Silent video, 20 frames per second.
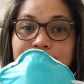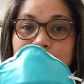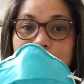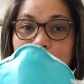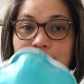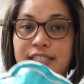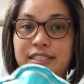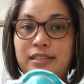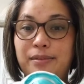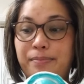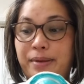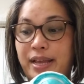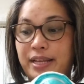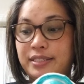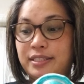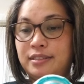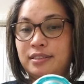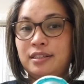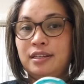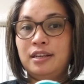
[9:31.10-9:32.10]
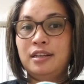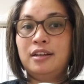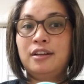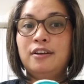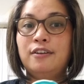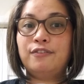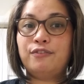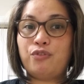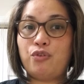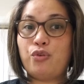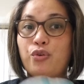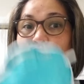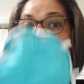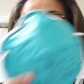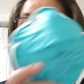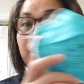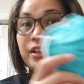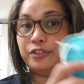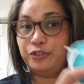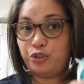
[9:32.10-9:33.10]
is the best for
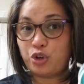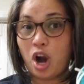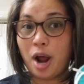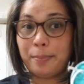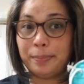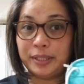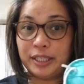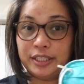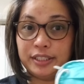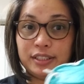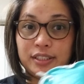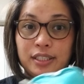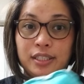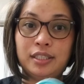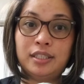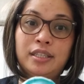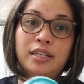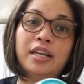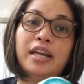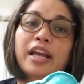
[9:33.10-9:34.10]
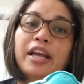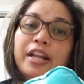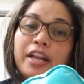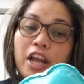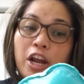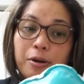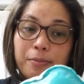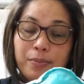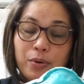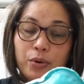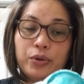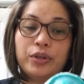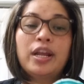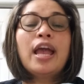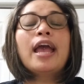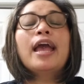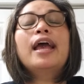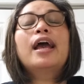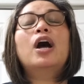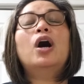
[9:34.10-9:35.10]
droplet and airborne.
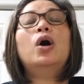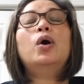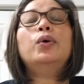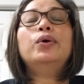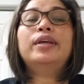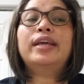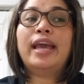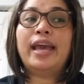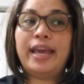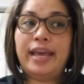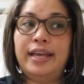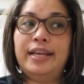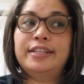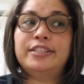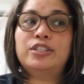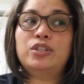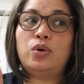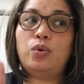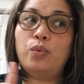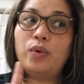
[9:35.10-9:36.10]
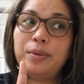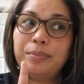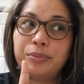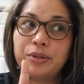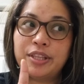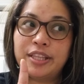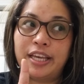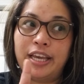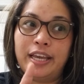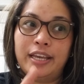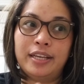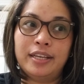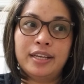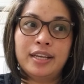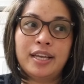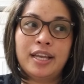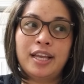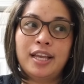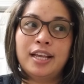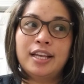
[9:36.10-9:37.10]
Okay, so one more thing.
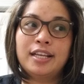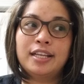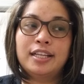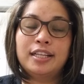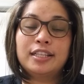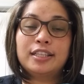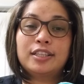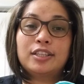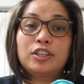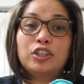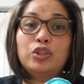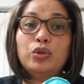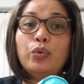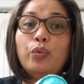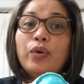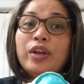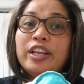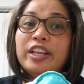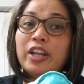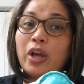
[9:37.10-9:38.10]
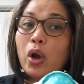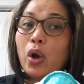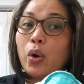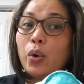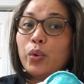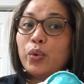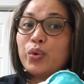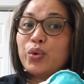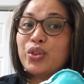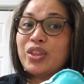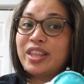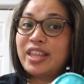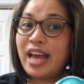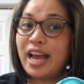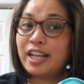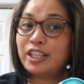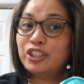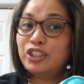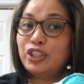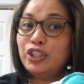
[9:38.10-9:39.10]
Do
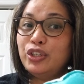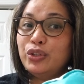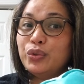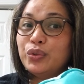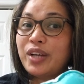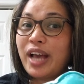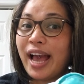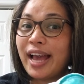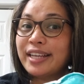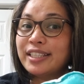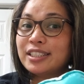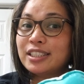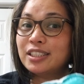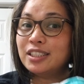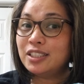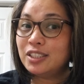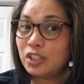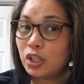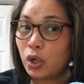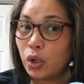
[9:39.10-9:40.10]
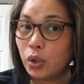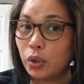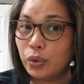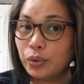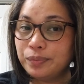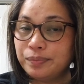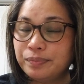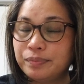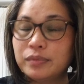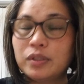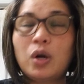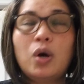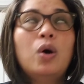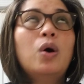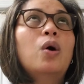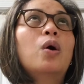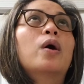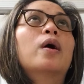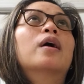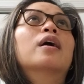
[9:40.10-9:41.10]
you guys know,
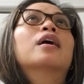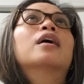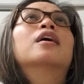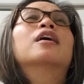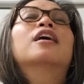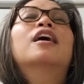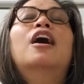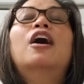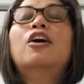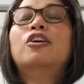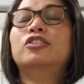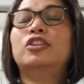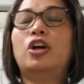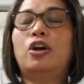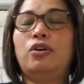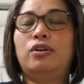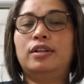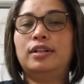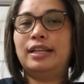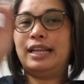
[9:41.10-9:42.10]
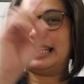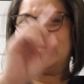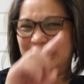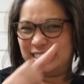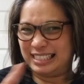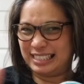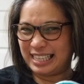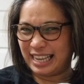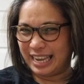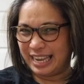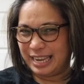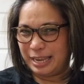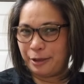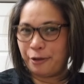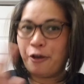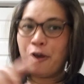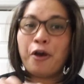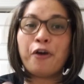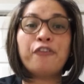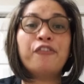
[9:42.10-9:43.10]
or, oh no, let's
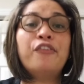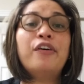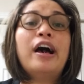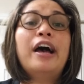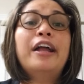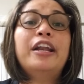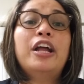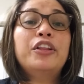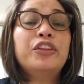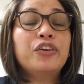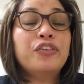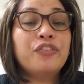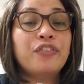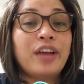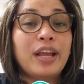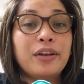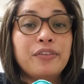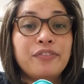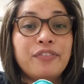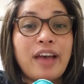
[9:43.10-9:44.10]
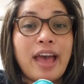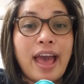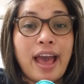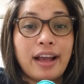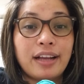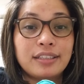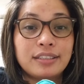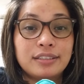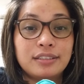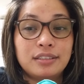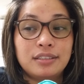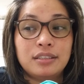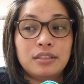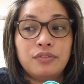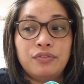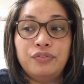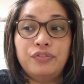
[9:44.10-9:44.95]
say another fun facts,